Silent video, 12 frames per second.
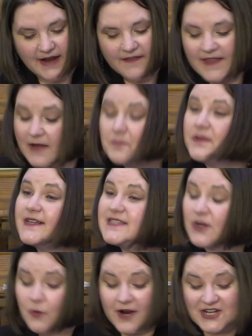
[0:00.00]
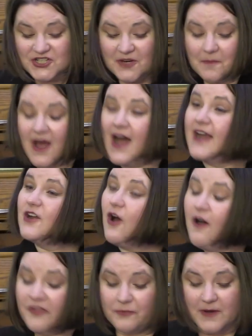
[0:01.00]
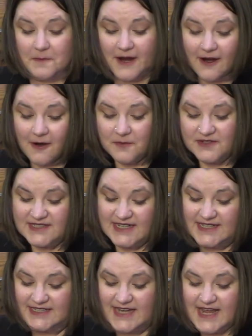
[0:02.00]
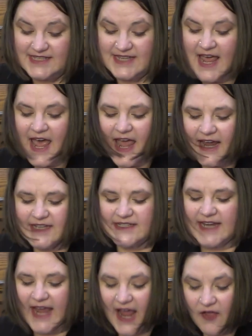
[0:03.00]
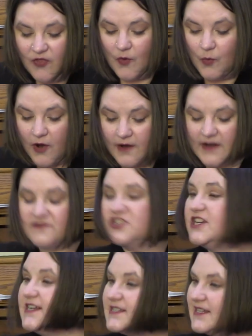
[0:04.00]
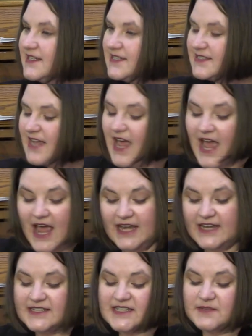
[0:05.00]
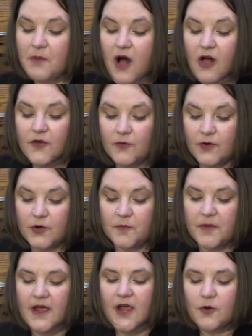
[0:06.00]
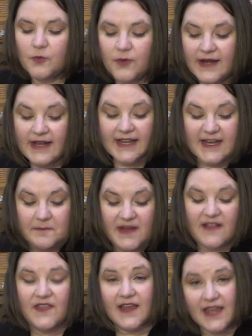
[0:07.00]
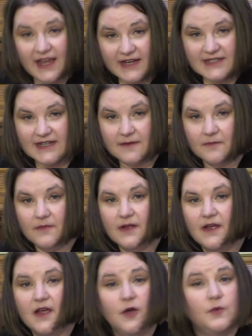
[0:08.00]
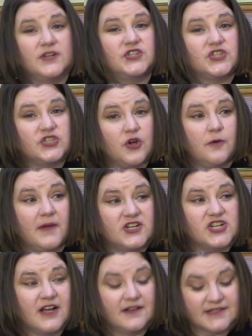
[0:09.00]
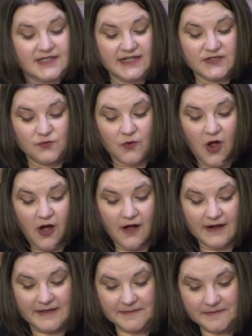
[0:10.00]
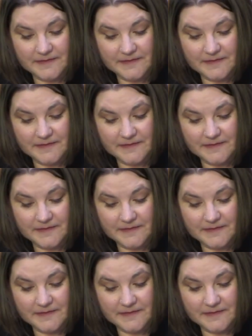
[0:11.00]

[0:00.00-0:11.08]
The implicit question behind all three parables, he says, is can the work of Jesus and his small group really be the kingdom when so much else is wrong?